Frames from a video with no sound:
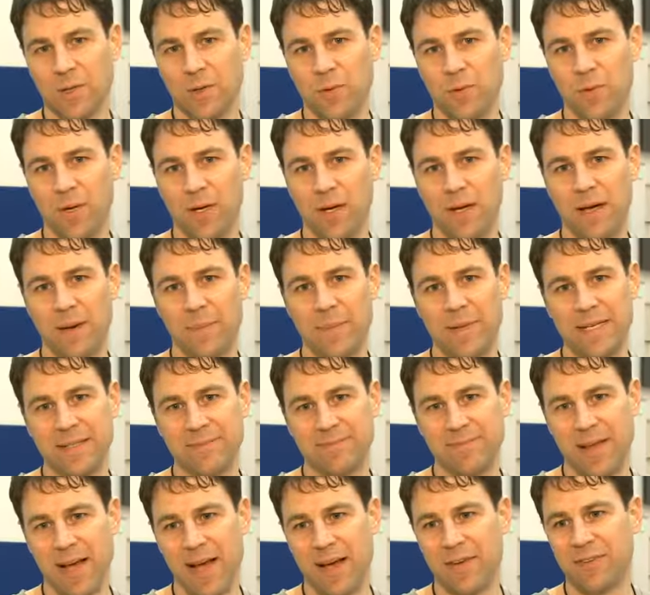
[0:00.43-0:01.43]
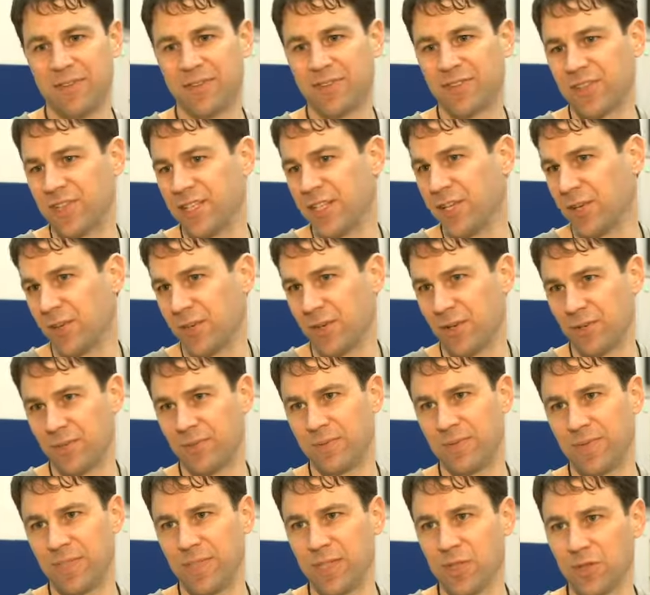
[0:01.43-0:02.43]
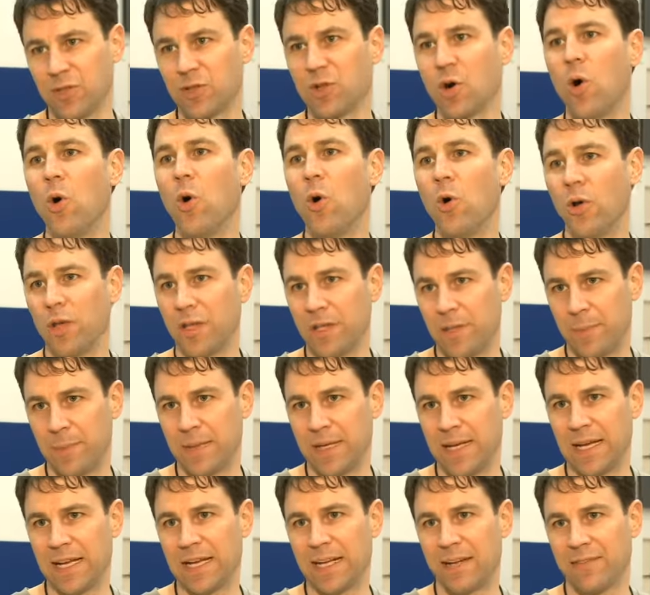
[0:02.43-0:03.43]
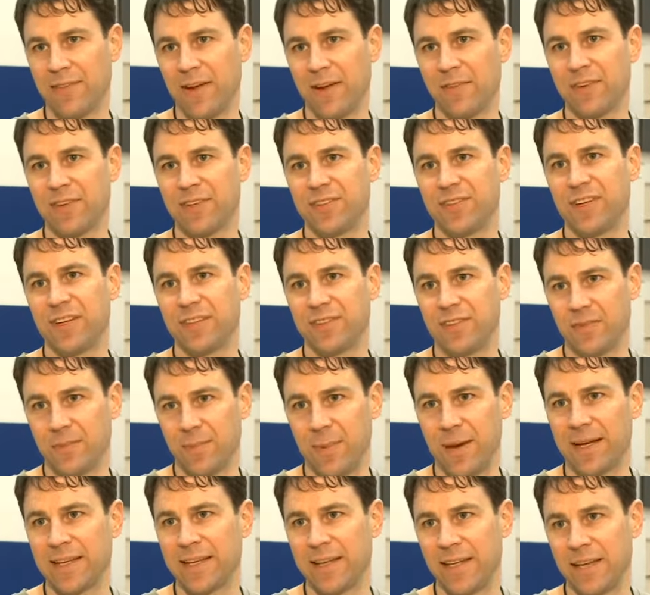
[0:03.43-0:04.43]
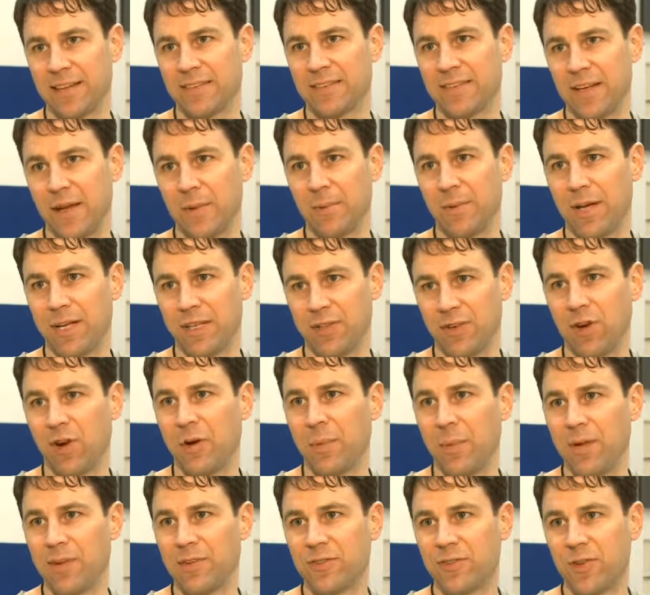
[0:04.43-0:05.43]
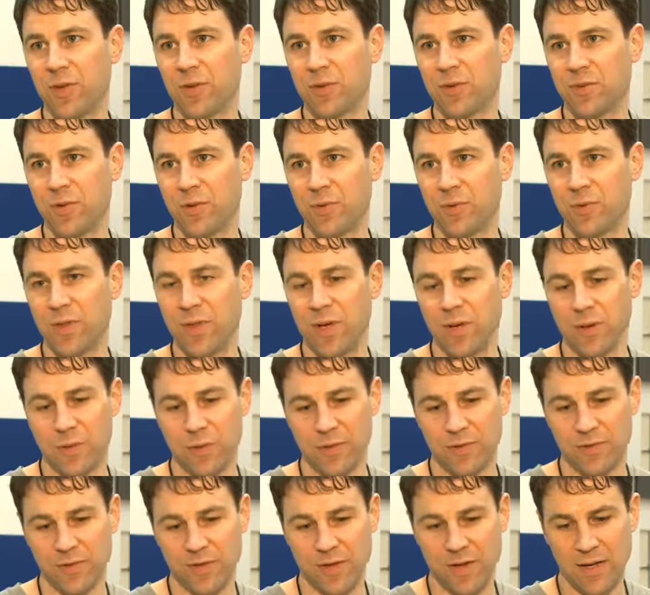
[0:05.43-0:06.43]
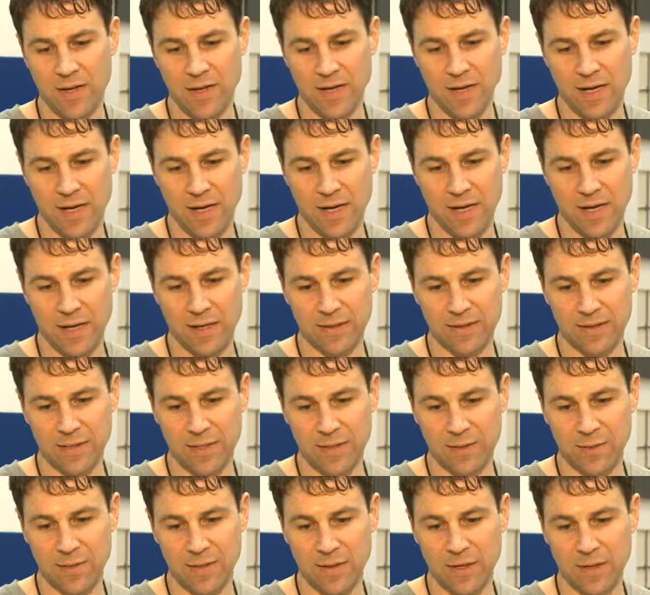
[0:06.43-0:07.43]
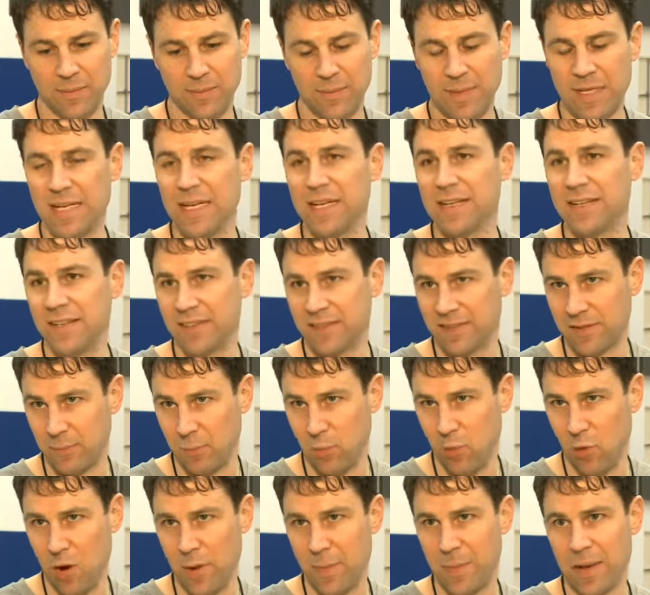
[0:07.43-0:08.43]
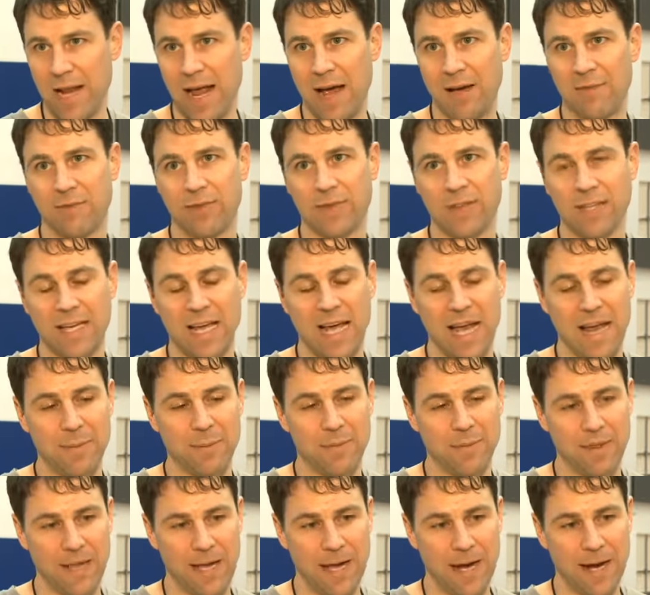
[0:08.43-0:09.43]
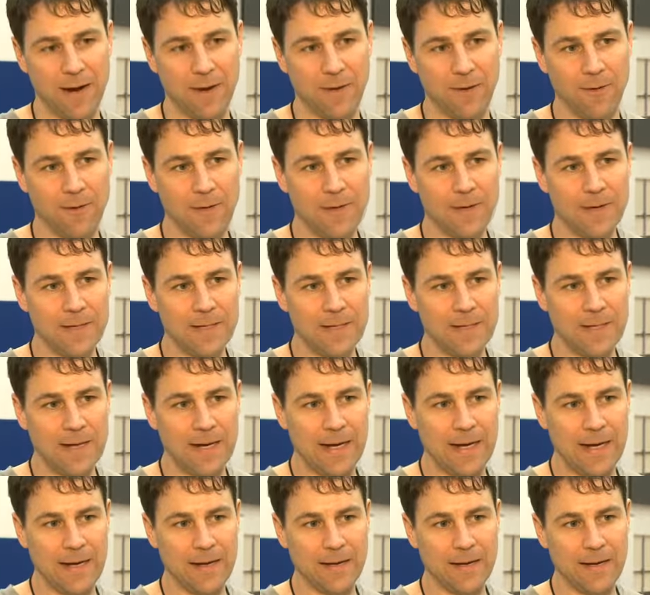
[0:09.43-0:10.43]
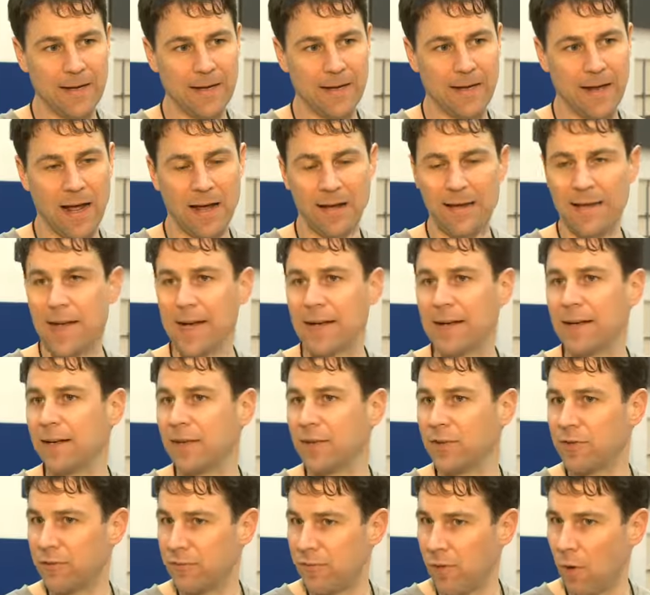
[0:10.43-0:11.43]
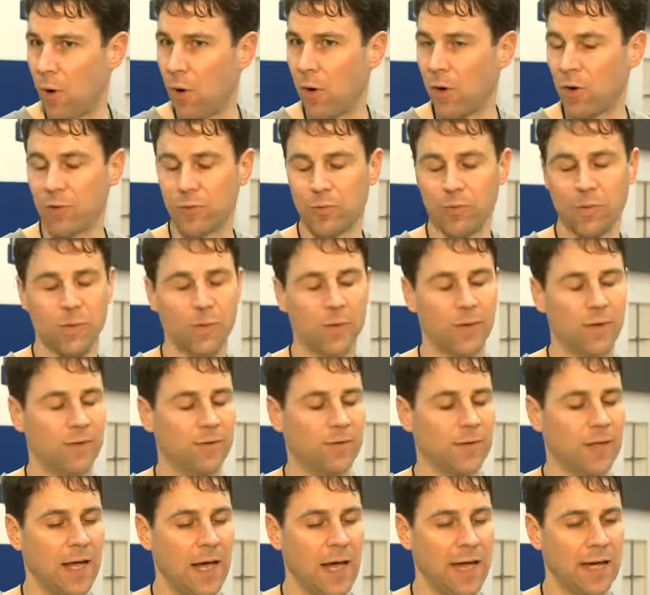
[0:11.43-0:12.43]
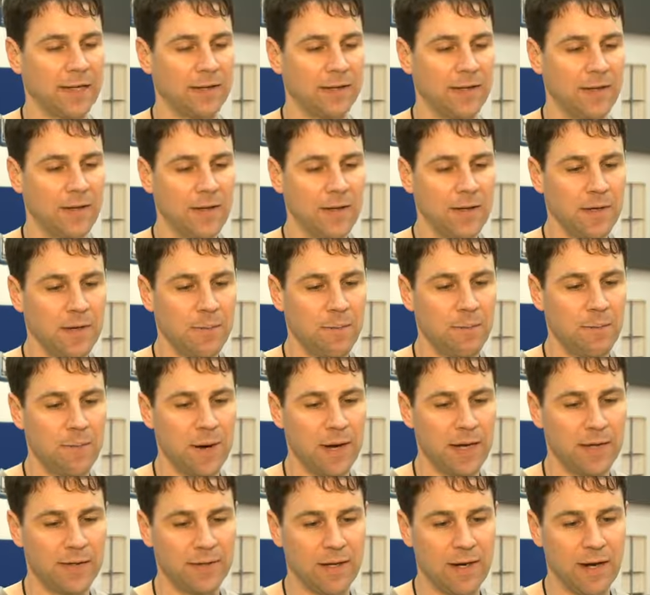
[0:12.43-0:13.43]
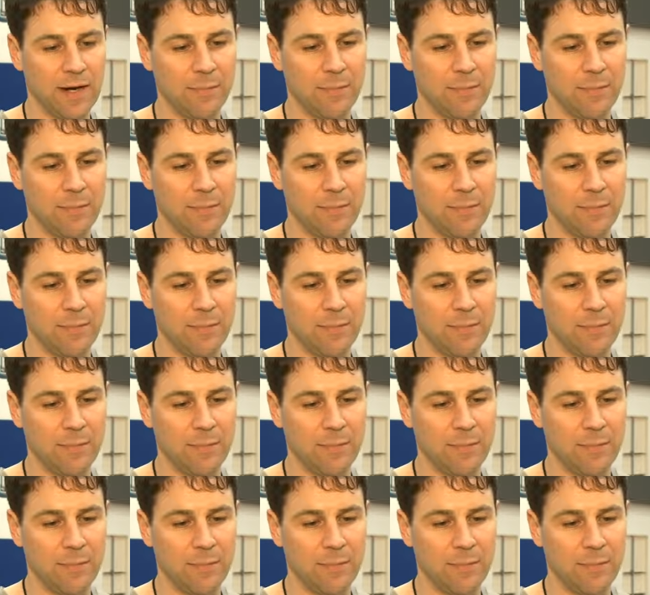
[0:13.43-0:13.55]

Well, I mean, obviously your goal at the beginning of every season is making the NCAA tournament. So there was, immediate disappointment after the game there and not taking it as far as we would have liked. But